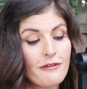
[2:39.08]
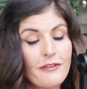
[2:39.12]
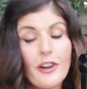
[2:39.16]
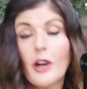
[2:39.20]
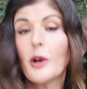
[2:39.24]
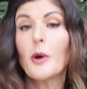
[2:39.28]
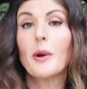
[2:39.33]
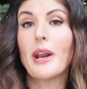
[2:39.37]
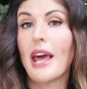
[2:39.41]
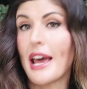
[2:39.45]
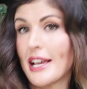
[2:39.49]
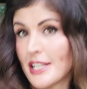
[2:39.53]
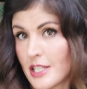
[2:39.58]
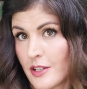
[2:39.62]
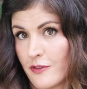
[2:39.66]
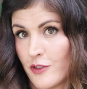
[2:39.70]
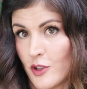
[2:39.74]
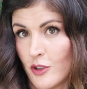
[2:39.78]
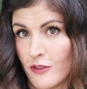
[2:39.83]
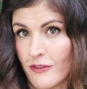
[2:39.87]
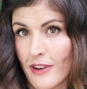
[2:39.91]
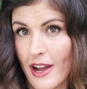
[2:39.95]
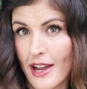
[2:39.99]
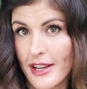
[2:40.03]
phone as a
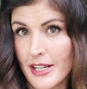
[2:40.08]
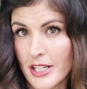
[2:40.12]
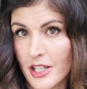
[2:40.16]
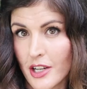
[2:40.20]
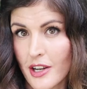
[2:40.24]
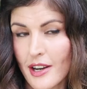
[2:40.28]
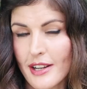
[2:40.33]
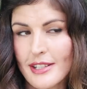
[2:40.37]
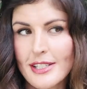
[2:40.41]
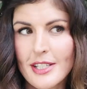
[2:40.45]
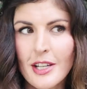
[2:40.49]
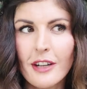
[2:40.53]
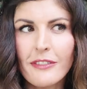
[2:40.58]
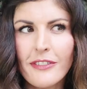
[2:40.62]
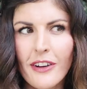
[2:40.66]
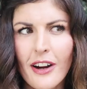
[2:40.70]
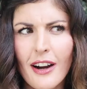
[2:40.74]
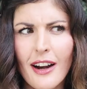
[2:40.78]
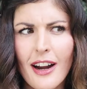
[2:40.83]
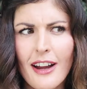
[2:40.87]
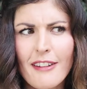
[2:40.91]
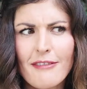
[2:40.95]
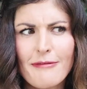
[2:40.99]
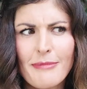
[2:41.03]
viewfinder. And so
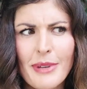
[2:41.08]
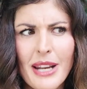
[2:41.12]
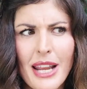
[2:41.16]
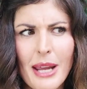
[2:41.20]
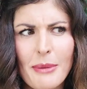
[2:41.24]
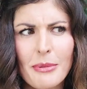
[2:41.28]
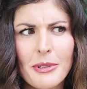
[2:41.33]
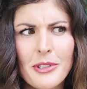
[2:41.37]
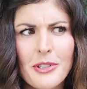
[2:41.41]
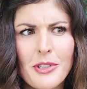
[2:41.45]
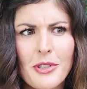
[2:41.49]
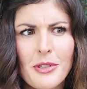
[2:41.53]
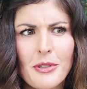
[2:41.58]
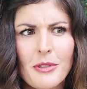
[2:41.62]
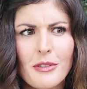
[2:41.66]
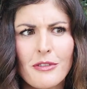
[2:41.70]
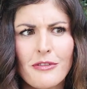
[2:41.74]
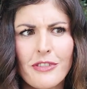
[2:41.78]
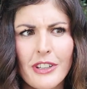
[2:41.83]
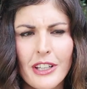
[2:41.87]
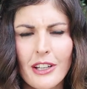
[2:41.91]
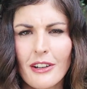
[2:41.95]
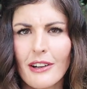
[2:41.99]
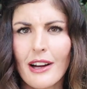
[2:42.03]
far I've been able to
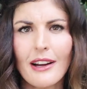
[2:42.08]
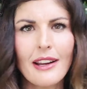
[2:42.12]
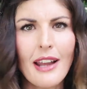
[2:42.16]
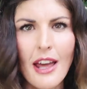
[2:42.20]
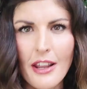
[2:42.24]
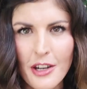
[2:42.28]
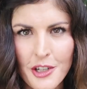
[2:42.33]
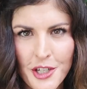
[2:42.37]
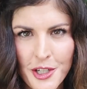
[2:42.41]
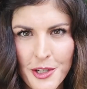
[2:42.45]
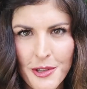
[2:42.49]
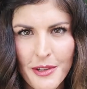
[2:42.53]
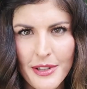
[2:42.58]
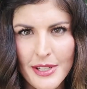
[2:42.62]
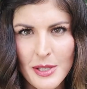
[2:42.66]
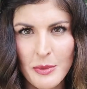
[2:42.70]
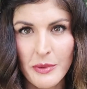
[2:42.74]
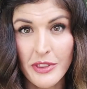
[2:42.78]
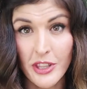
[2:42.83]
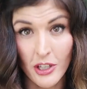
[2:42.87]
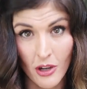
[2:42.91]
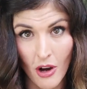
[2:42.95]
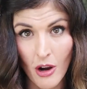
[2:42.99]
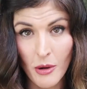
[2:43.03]
figure out how to do this
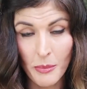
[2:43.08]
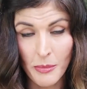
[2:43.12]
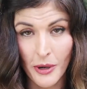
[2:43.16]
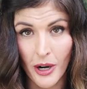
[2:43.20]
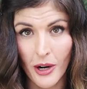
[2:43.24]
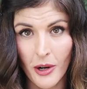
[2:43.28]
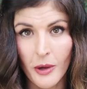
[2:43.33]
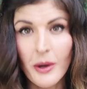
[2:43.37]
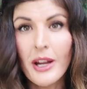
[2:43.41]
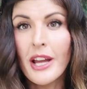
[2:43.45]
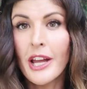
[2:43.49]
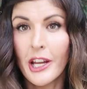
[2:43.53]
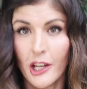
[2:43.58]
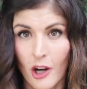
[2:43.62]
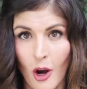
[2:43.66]
with the GoPro.